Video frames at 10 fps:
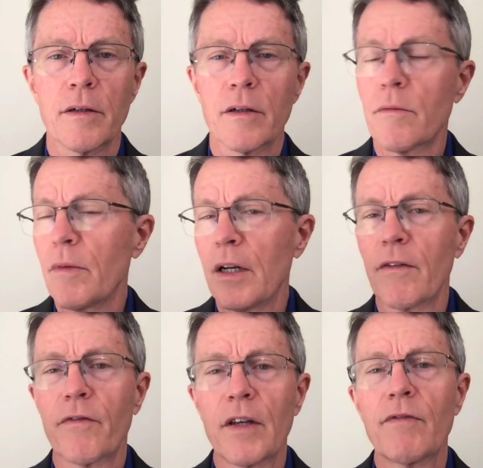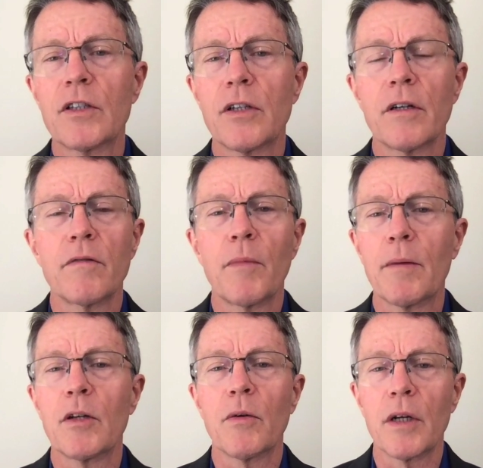Or if, if it should have,
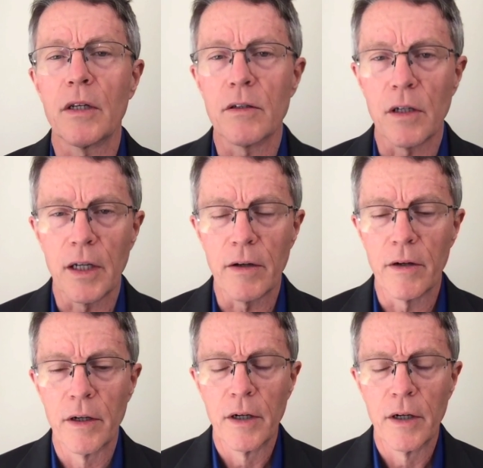maybe twenty years later.